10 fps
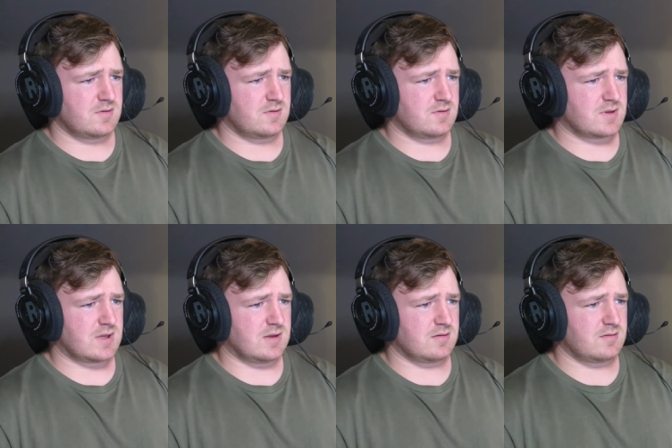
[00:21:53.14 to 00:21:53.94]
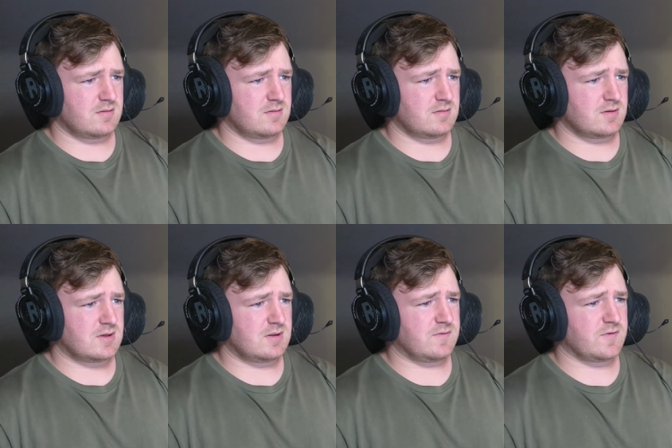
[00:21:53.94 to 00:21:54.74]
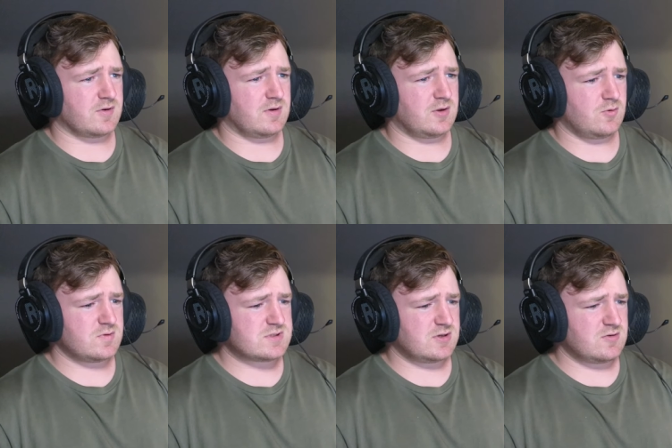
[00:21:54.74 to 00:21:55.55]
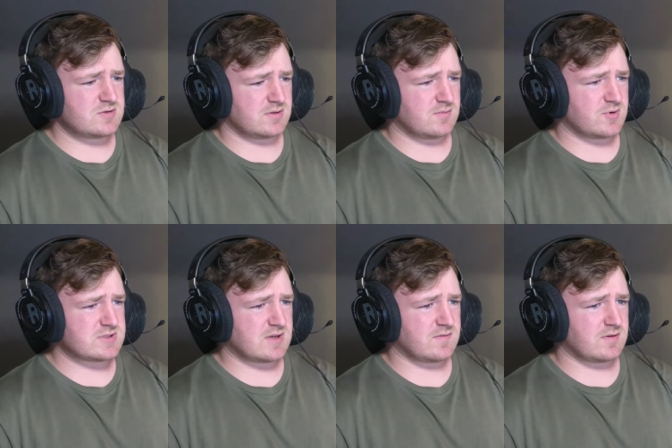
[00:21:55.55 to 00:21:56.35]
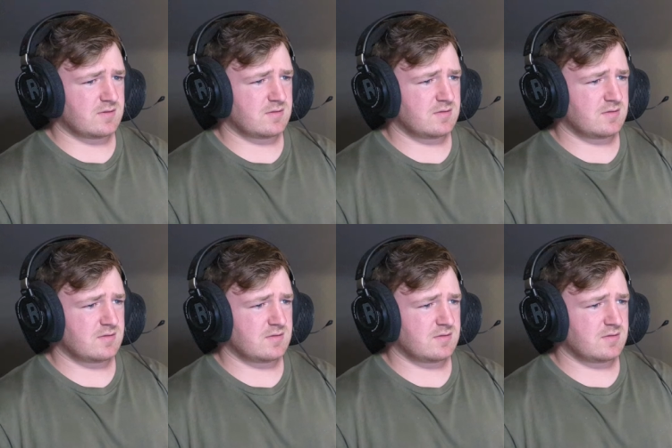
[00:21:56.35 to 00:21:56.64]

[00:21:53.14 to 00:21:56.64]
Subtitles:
Okay, Clifford. Who is the usual number seven?